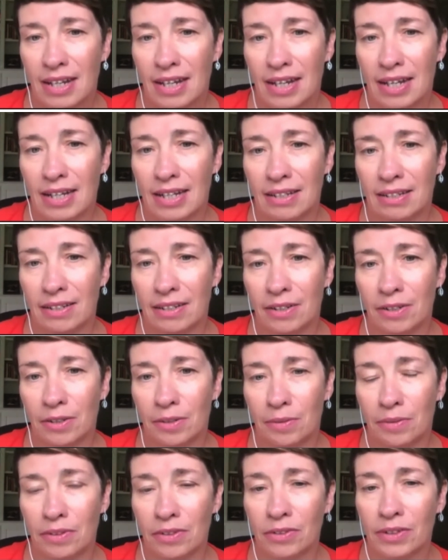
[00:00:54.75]
in their
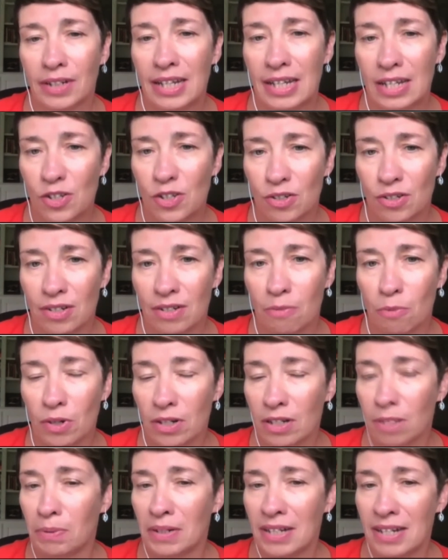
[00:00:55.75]
location,
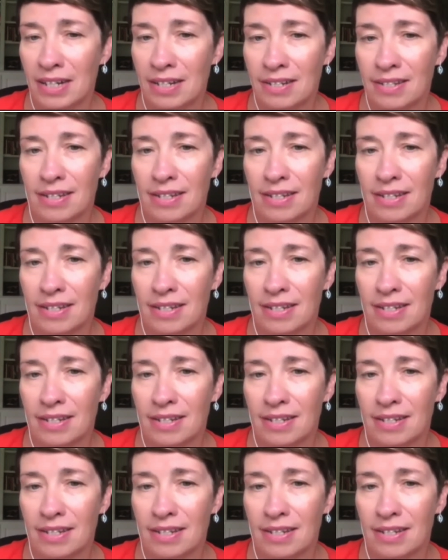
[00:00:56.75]
workplace,